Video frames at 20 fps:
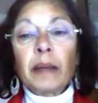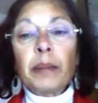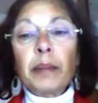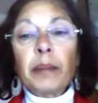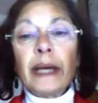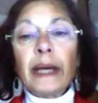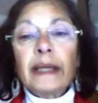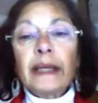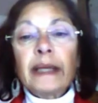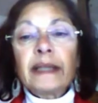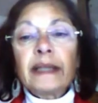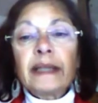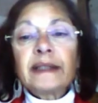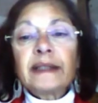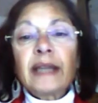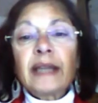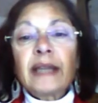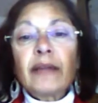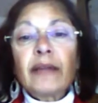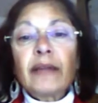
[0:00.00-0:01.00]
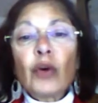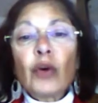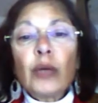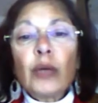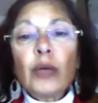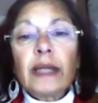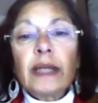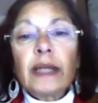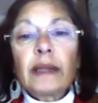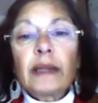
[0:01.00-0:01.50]
But instead of
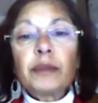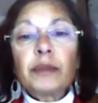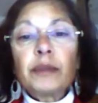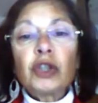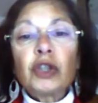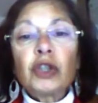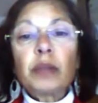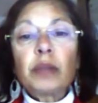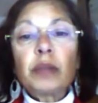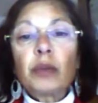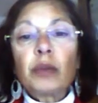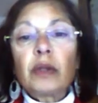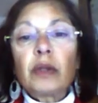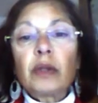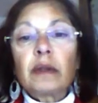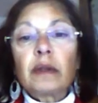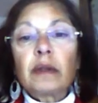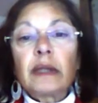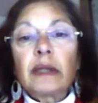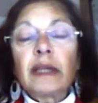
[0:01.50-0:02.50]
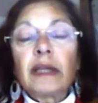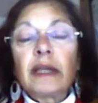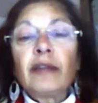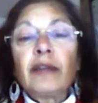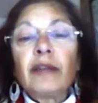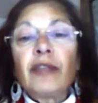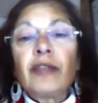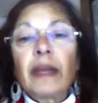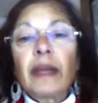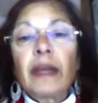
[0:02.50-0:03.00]
owning them, she would
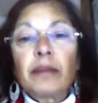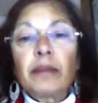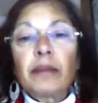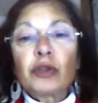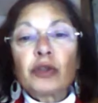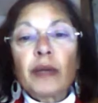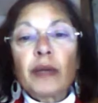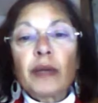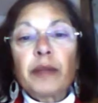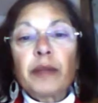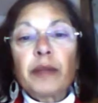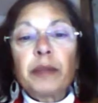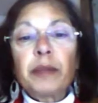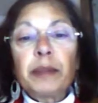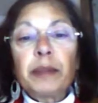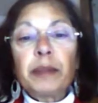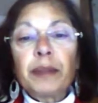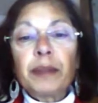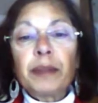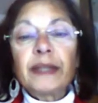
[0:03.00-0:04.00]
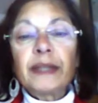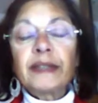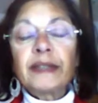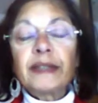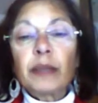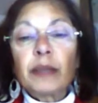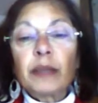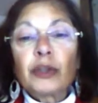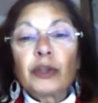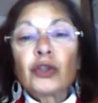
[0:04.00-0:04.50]
give them to other people and
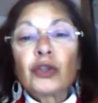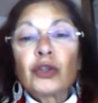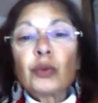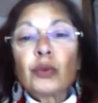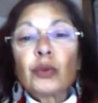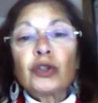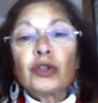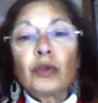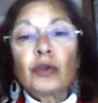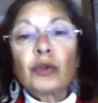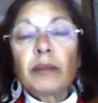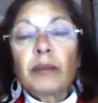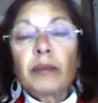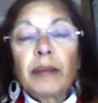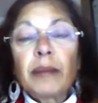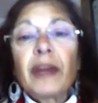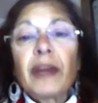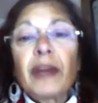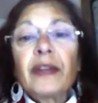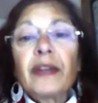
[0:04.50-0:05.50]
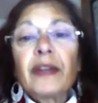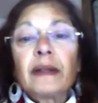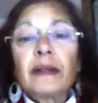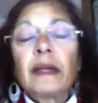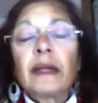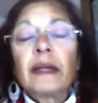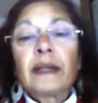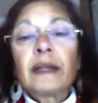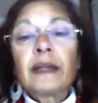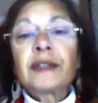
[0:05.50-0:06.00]
say, well, so-and-so, my mother
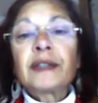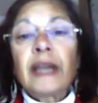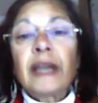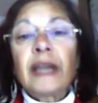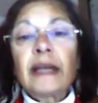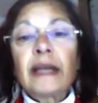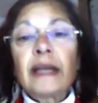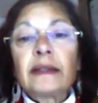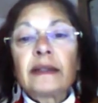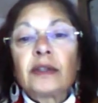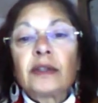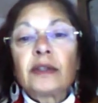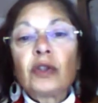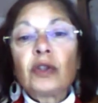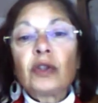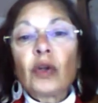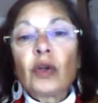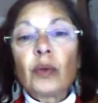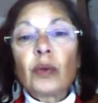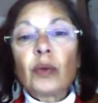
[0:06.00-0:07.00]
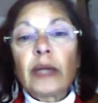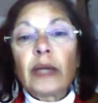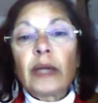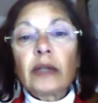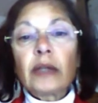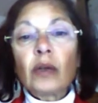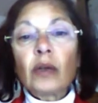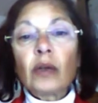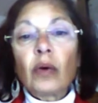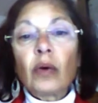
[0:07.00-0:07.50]
says, you know,
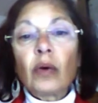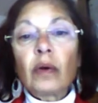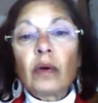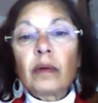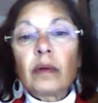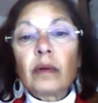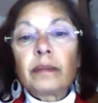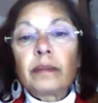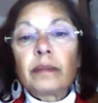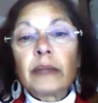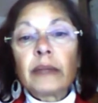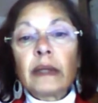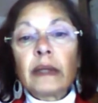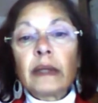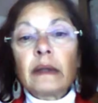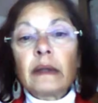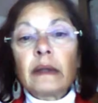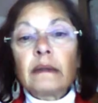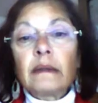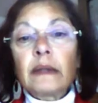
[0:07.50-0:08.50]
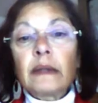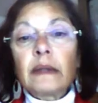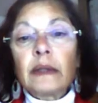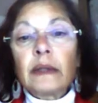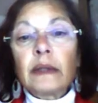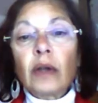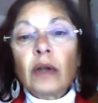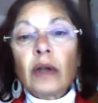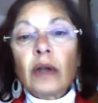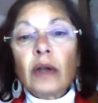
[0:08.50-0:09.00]
that you're uh,
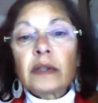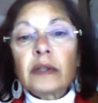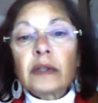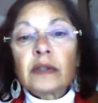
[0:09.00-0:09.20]
not